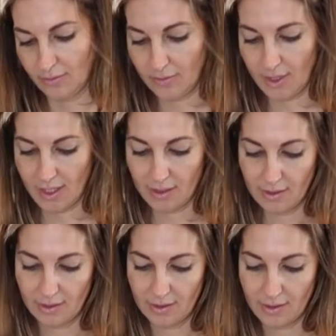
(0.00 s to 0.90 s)
Okay.
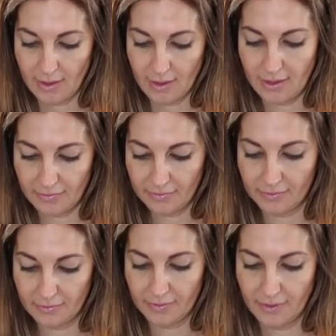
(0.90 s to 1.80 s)
Half.
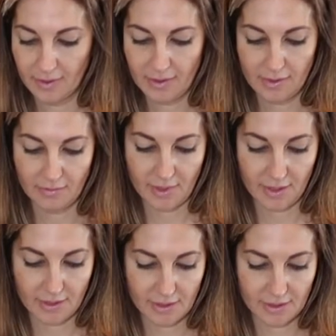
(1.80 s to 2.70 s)

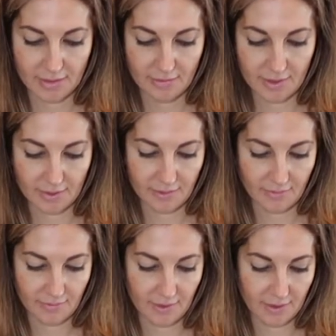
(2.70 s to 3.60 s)
Make this one.
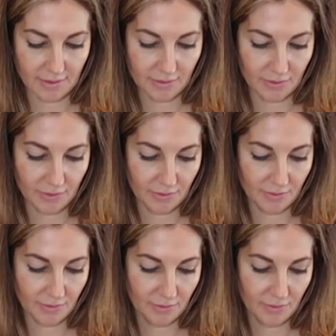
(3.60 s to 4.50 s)
1, 2,
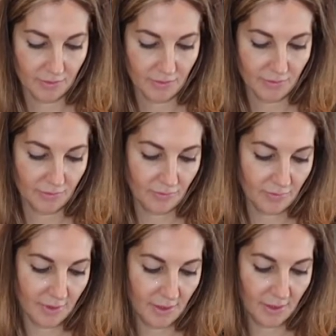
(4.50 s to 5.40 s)
3.